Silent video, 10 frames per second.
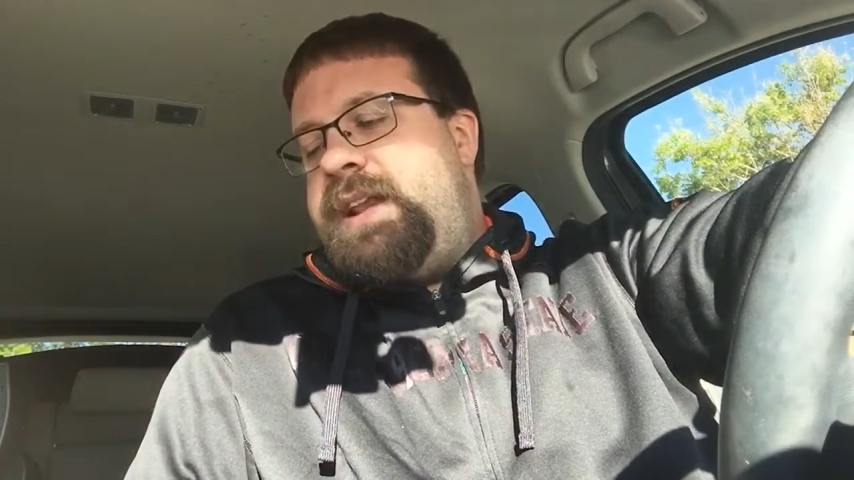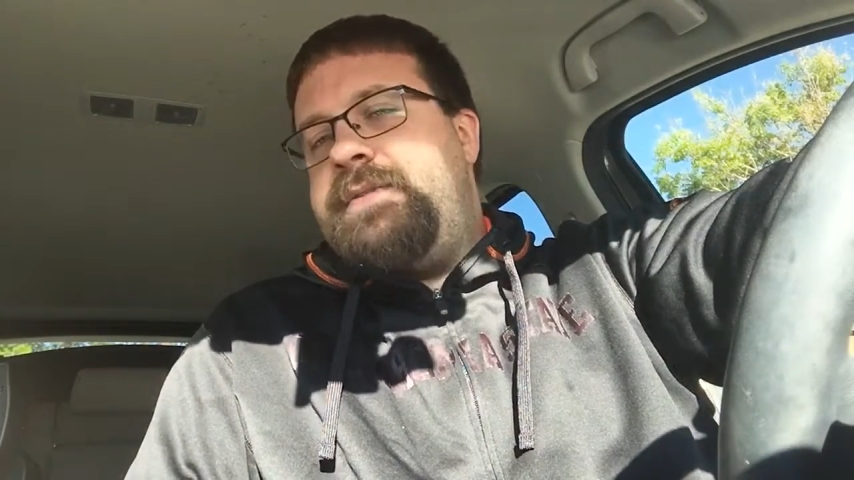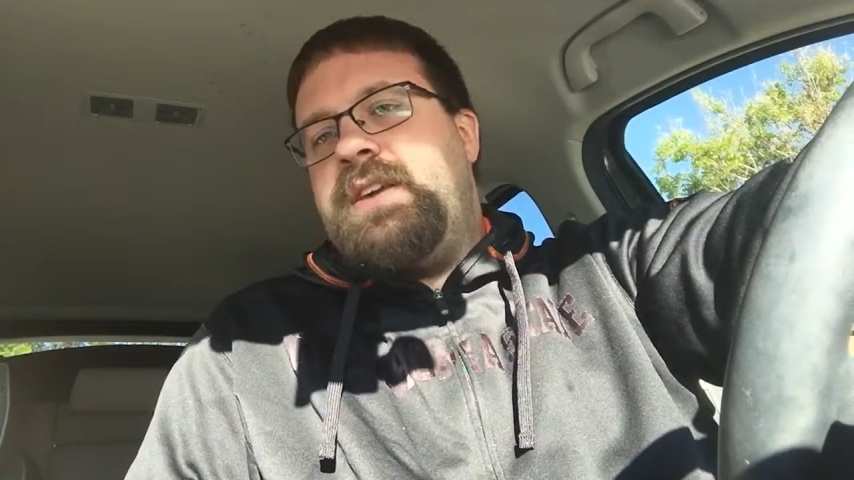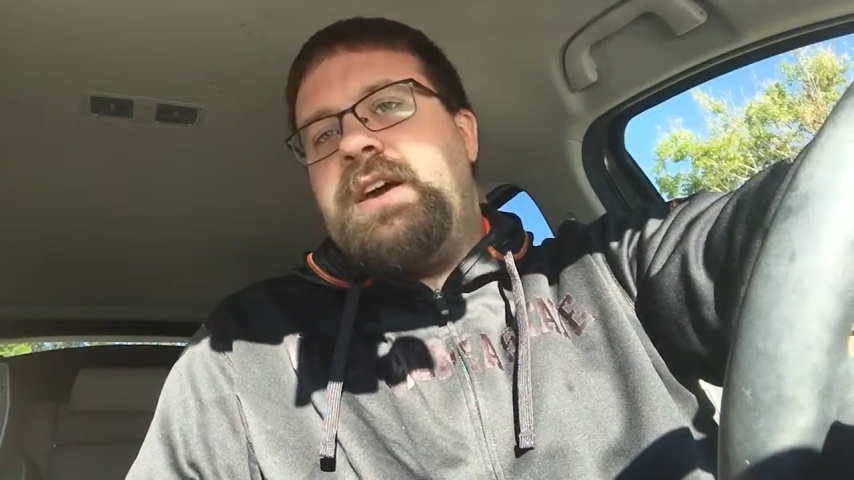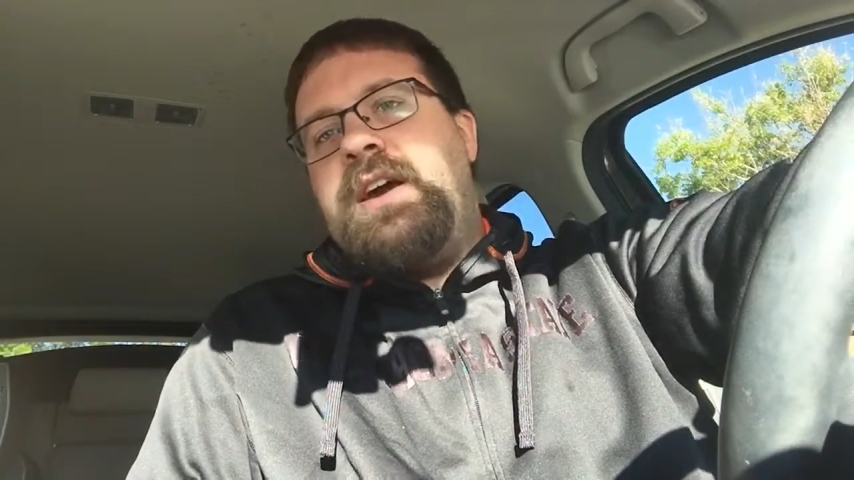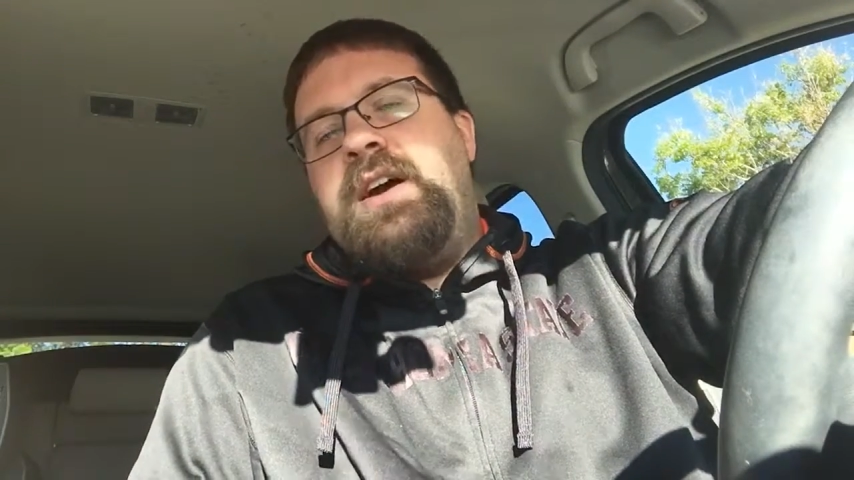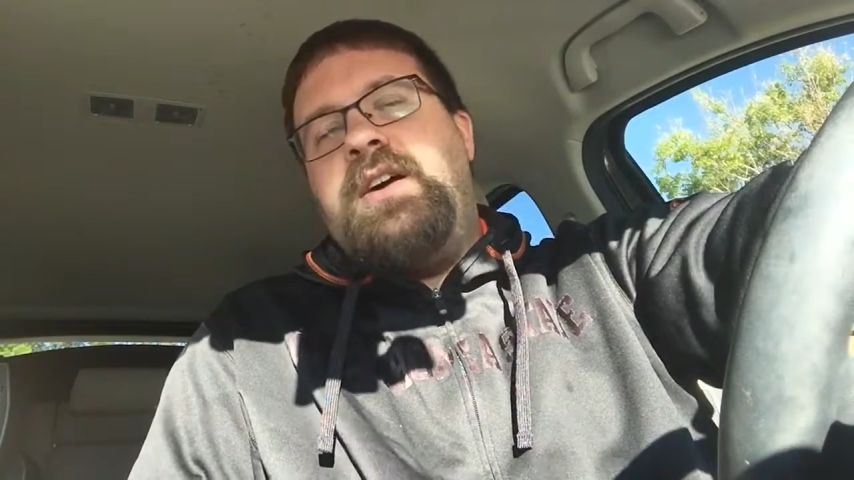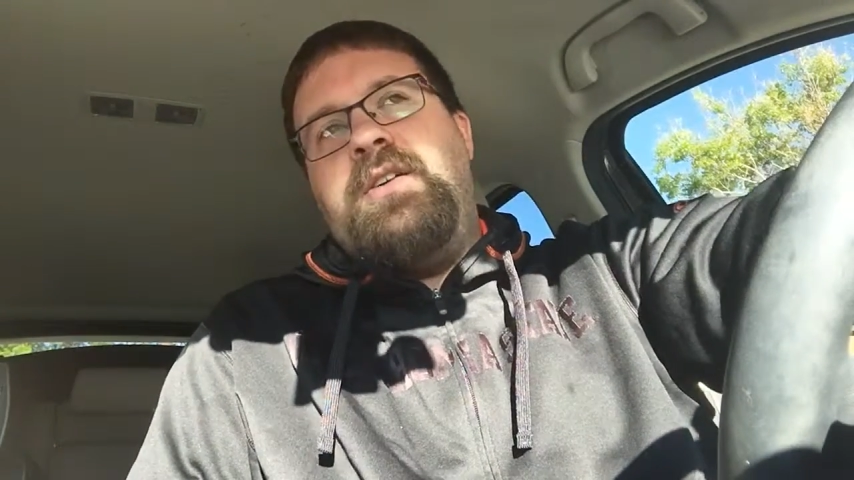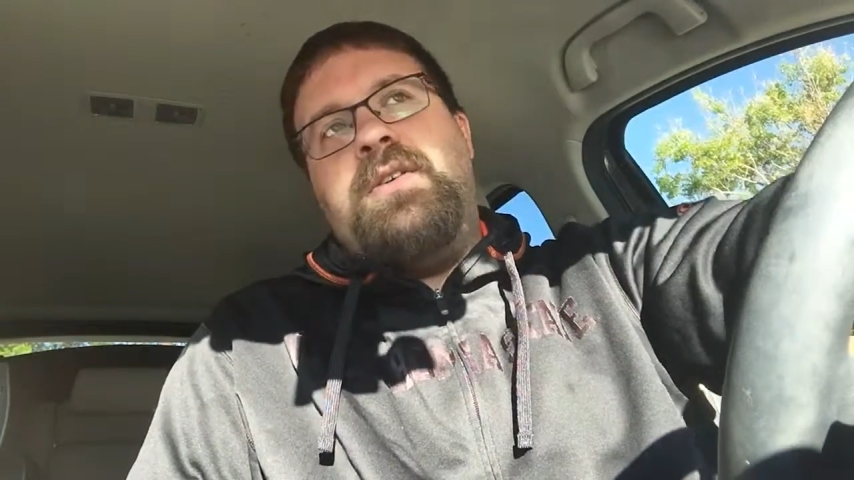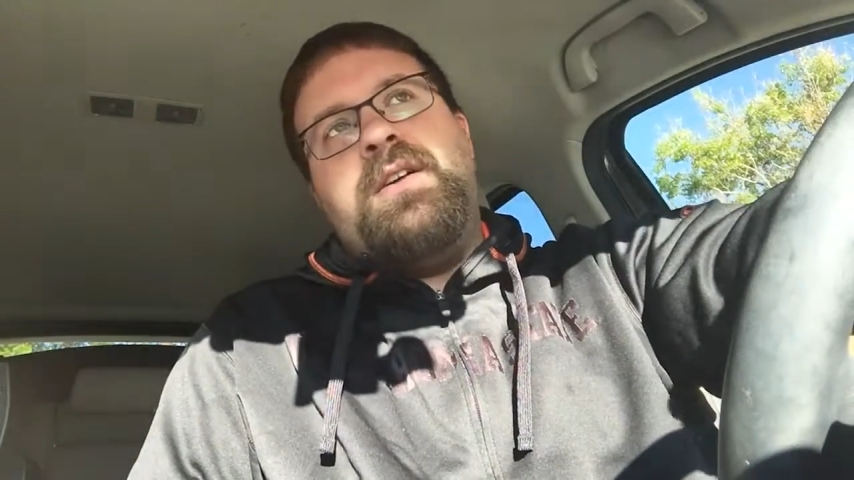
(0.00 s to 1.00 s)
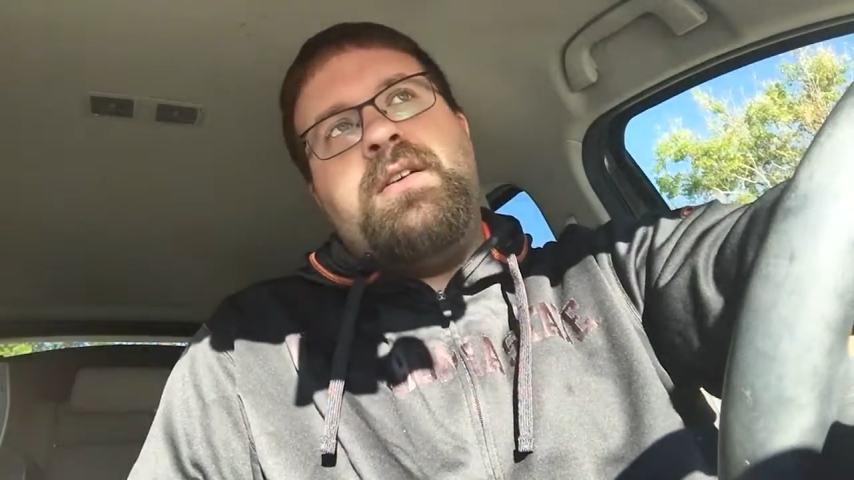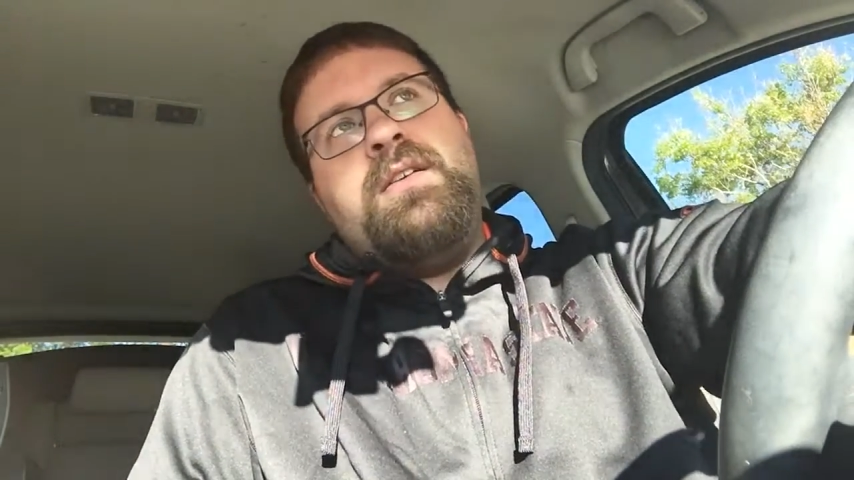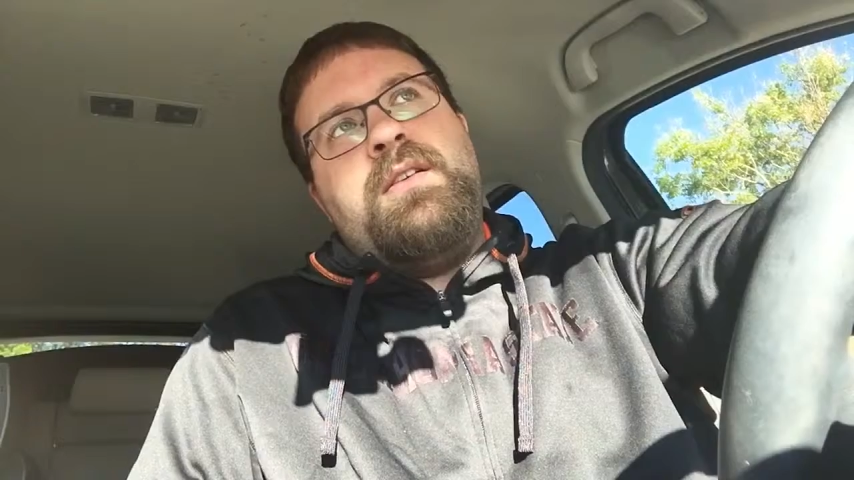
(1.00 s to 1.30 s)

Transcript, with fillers: would have to go